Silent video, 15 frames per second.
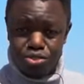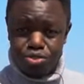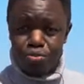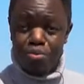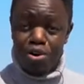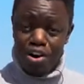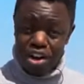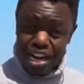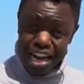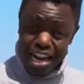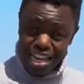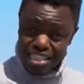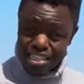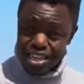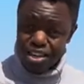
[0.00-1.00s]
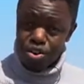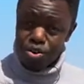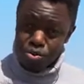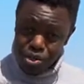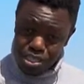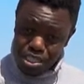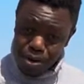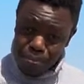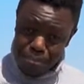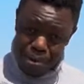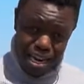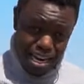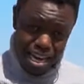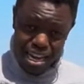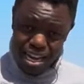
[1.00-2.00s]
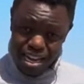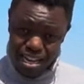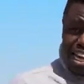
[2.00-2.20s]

2 more cars which are better.